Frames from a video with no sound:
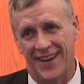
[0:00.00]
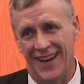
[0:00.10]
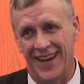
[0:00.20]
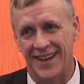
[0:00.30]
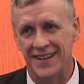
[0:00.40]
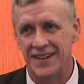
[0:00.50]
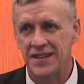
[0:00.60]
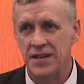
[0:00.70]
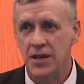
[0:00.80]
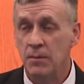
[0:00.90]
if I can.
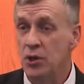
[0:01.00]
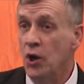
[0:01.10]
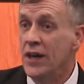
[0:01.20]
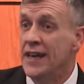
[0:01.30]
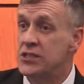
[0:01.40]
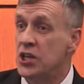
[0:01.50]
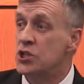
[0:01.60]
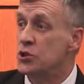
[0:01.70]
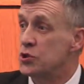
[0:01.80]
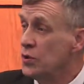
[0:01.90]
But
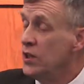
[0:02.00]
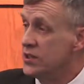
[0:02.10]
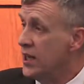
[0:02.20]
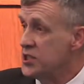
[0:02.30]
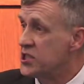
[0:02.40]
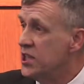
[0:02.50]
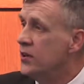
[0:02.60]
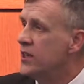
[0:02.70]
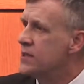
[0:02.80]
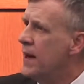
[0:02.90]
to truly, it's not just
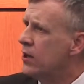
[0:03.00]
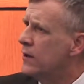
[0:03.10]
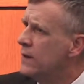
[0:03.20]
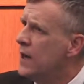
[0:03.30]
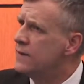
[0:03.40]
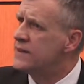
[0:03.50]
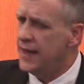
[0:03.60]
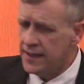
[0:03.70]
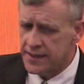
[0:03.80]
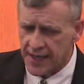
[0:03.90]
hearing. It's a matter of
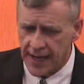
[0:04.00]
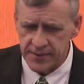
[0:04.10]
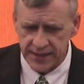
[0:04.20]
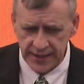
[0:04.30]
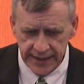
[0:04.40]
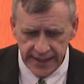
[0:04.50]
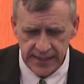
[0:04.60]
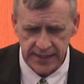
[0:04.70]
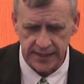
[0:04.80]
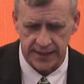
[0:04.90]
taking the time to
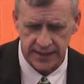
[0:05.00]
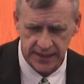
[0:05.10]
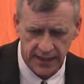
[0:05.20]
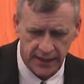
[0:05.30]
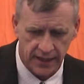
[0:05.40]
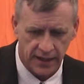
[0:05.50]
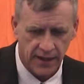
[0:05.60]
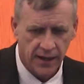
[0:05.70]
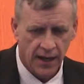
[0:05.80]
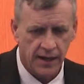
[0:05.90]
listen and thinking.
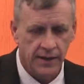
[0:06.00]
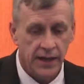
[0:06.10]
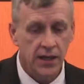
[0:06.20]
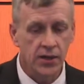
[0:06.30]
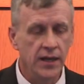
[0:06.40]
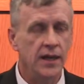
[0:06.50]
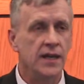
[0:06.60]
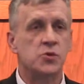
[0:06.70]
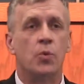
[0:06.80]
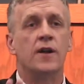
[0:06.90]
Hearing
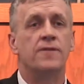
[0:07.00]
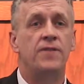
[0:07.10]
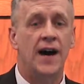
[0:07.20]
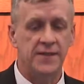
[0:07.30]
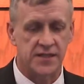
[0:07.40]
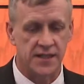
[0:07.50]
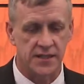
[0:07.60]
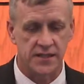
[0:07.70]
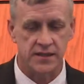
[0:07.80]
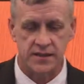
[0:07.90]
is one of 5
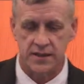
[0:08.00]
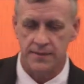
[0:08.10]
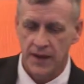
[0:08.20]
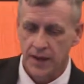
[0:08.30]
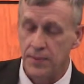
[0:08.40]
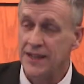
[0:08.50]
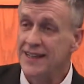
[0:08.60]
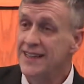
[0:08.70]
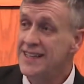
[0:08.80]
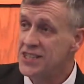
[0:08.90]
senses, but
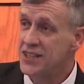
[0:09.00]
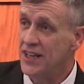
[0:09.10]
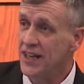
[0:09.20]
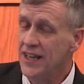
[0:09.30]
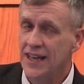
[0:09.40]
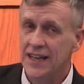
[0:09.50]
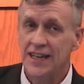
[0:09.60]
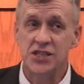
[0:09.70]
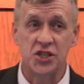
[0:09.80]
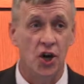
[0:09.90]
listening
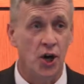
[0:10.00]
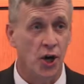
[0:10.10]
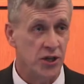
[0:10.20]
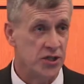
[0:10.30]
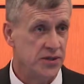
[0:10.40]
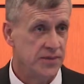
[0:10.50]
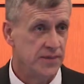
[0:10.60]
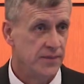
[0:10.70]
is an art.